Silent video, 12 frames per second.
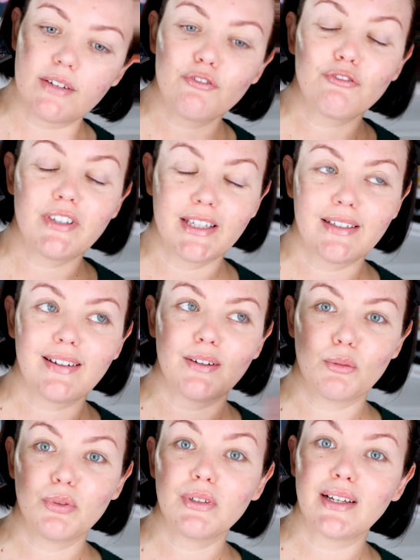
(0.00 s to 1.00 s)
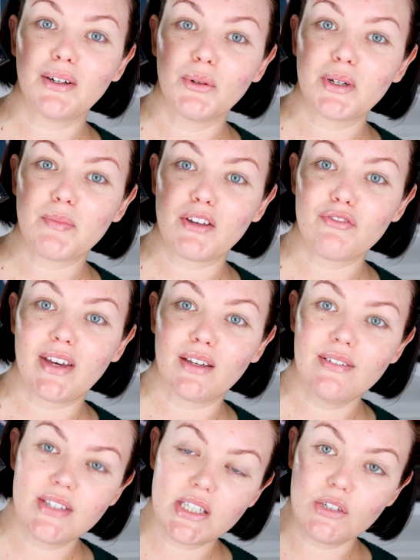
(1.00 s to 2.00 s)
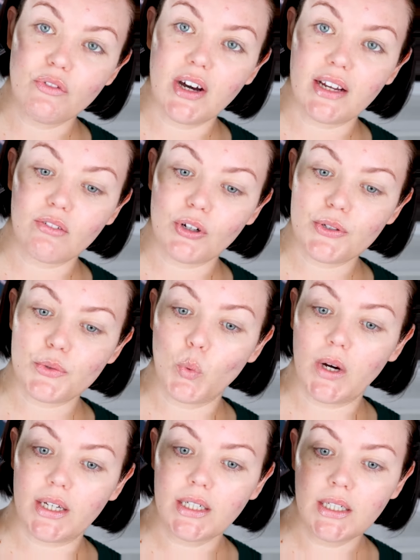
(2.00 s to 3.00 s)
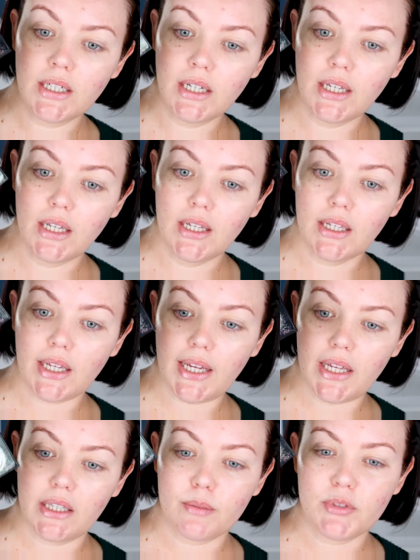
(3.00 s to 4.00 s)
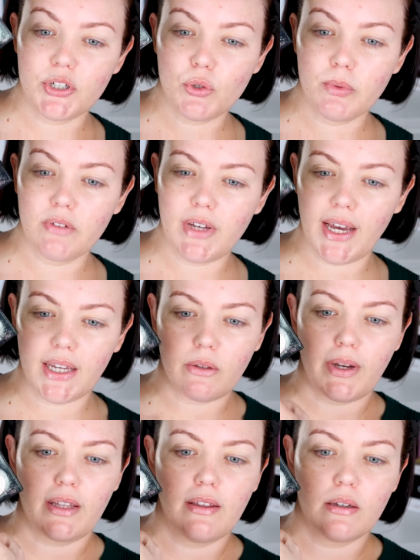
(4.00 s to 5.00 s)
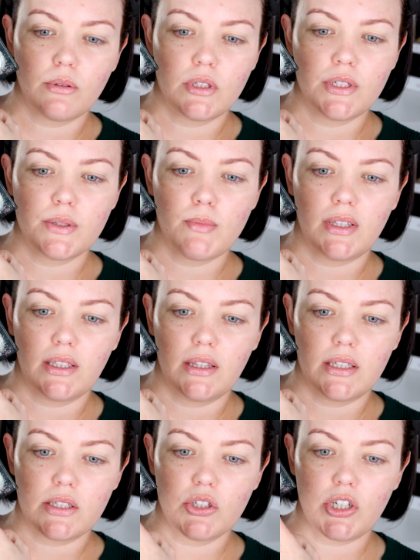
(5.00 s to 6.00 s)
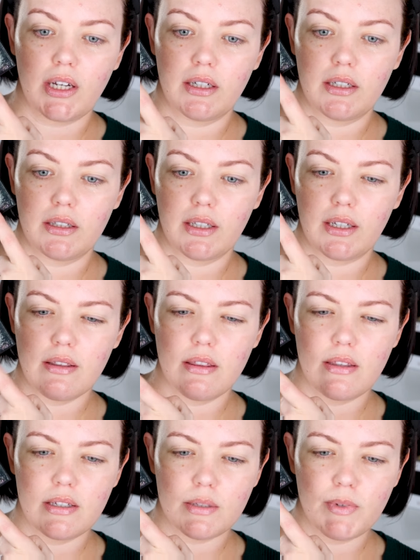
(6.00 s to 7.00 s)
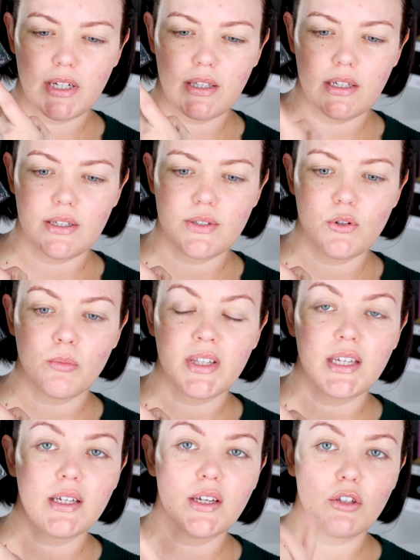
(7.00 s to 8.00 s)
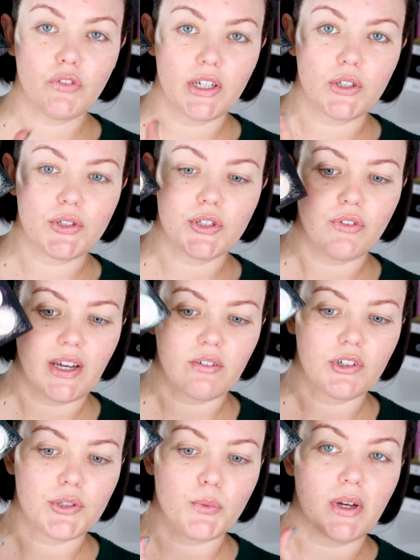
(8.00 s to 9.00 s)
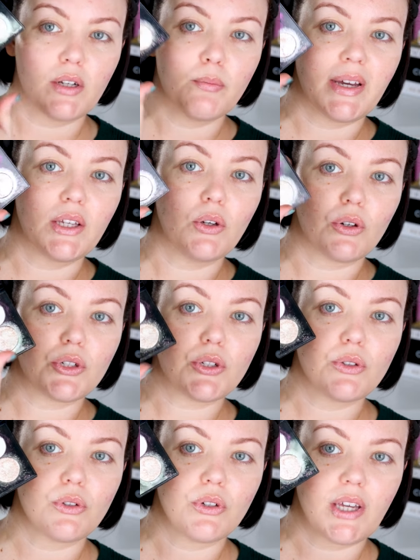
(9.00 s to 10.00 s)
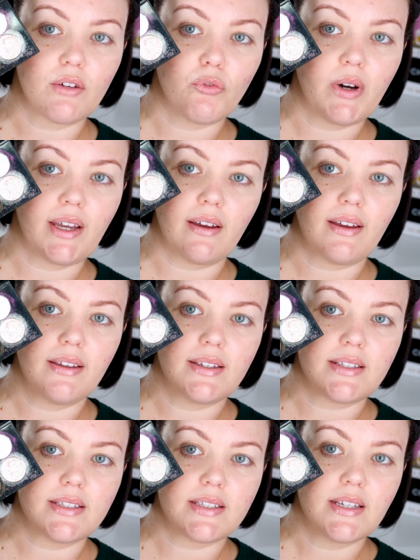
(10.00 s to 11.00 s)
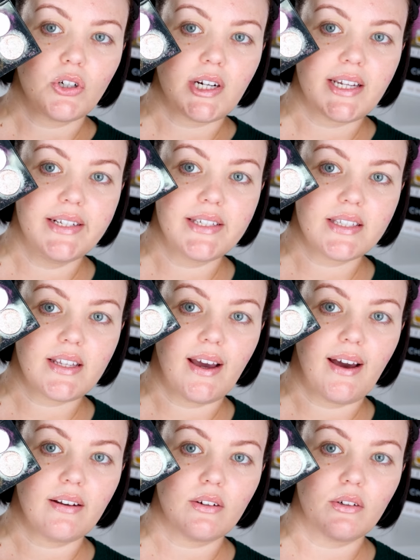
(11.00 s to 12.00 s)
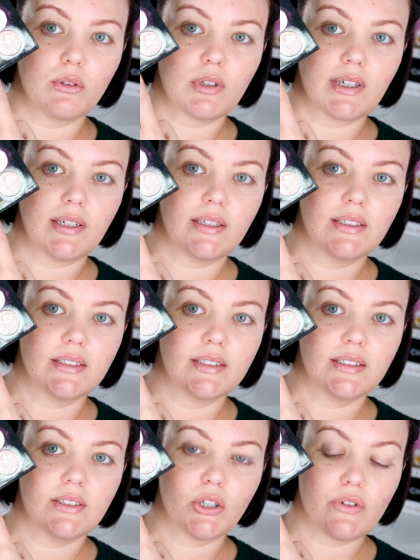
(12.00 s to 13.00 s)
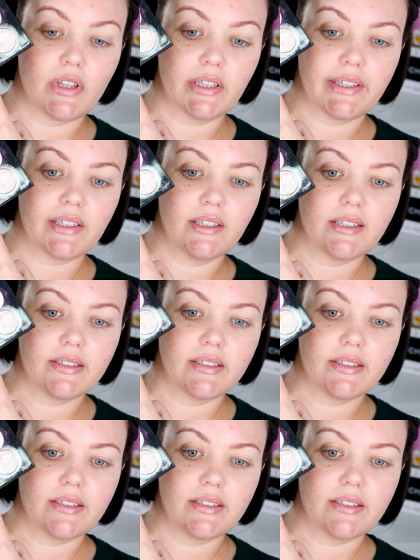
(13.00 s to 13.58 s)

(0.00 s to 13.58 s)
I figured I would pull out one of my faves, Divine Rose 1. And I'm gonna do a bit of a halo eye. I think I'm gonna use mainly this shade and like this one, I think. Cause normally if I use Divine Rose 1, my go-to look, FYI, is crease, outer corner, over the lip.